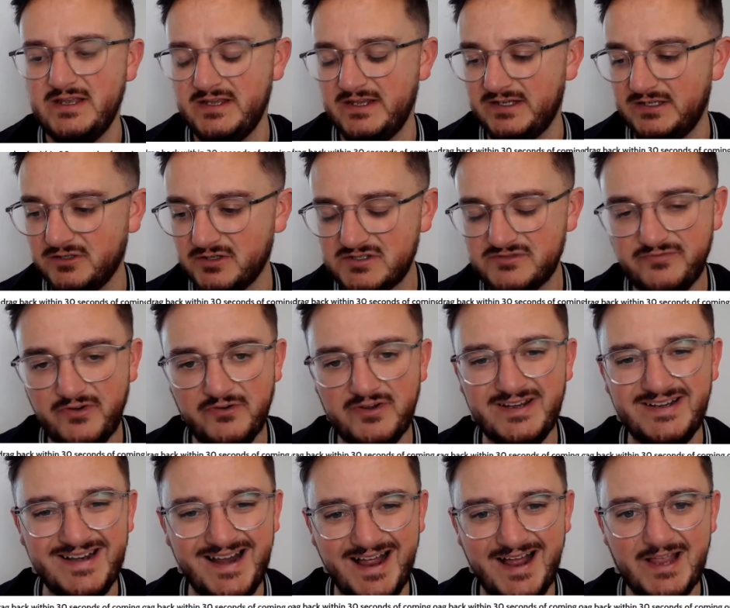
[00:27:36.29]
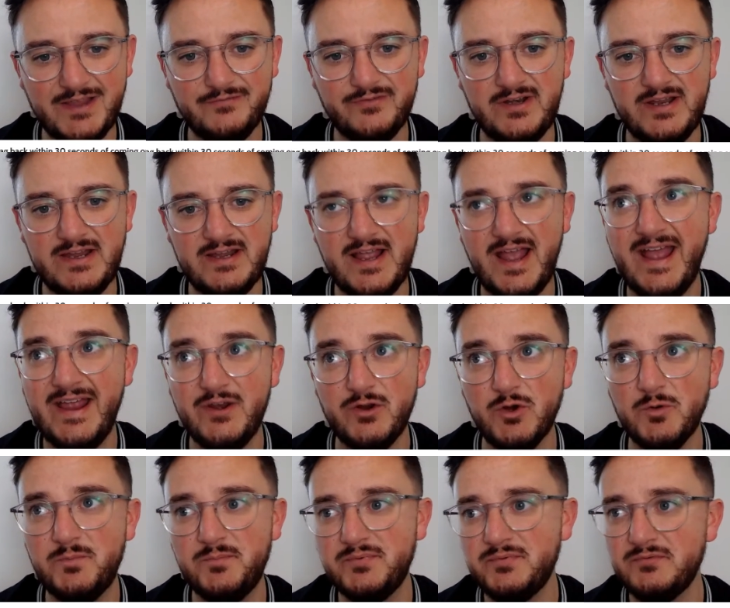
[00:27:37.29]
He looks very lively, head
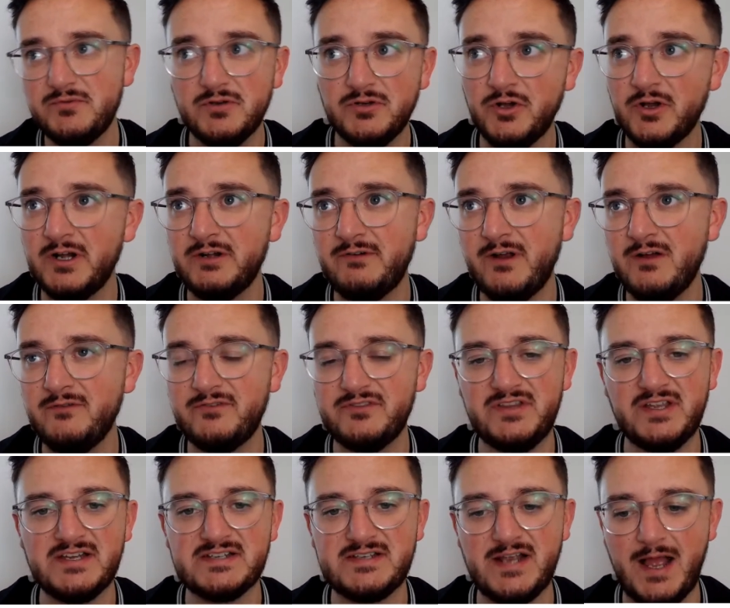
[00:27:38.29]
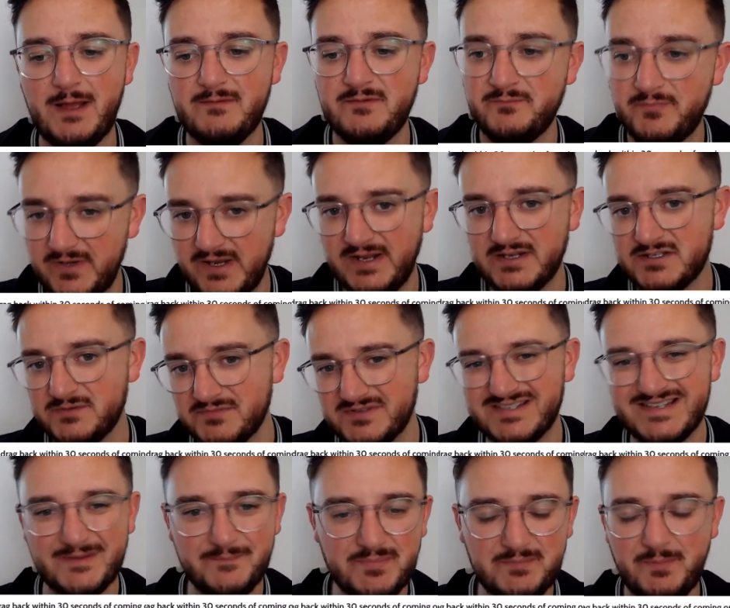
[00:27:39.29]
up, looking around for things to happen, playing some
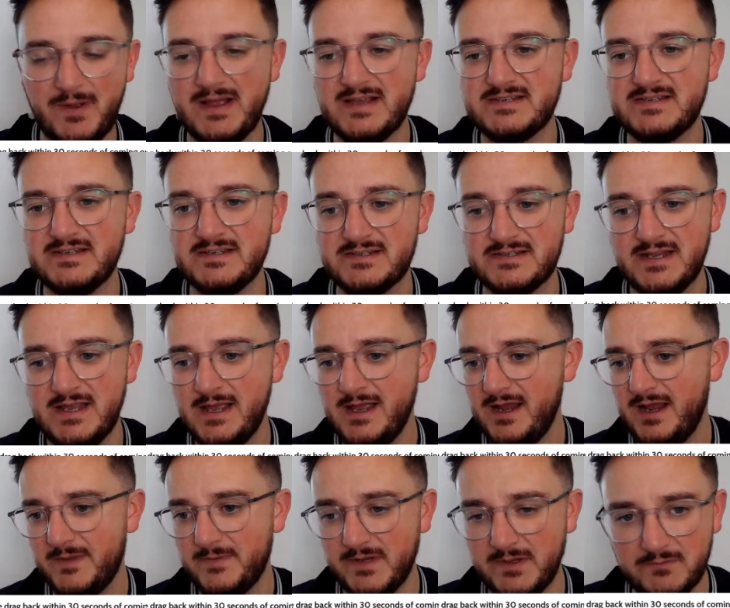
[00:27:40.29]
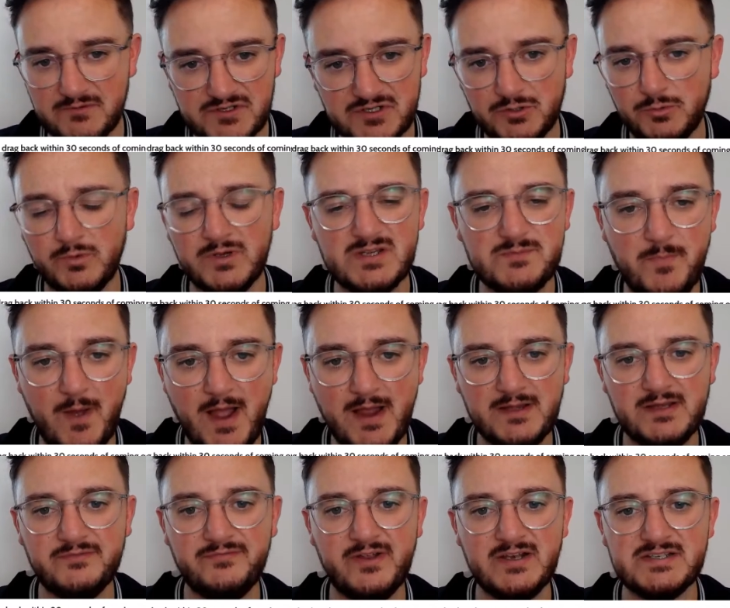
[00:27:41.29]
zip passes. And then he was always back
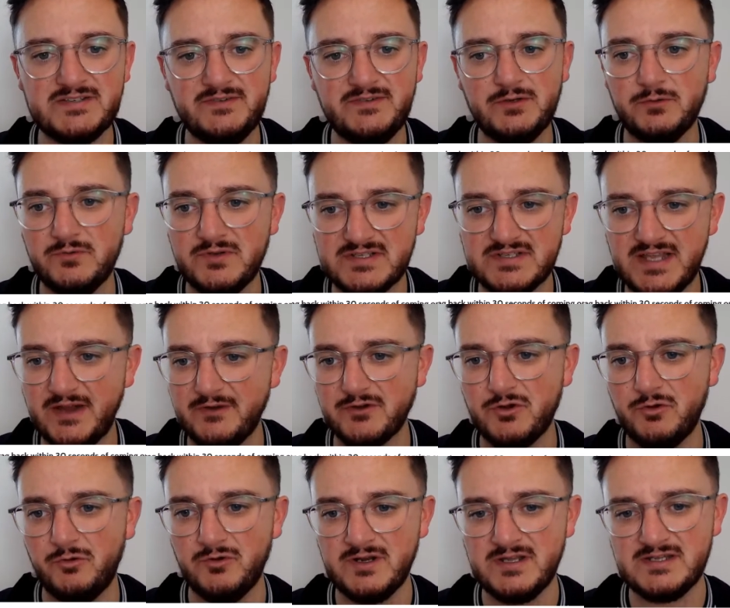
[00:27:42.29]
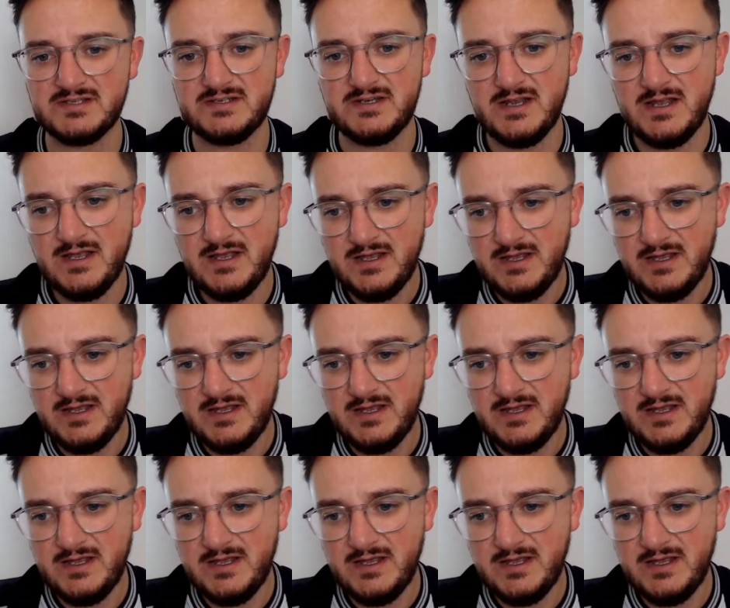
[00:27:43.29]
defensively and always there at corners.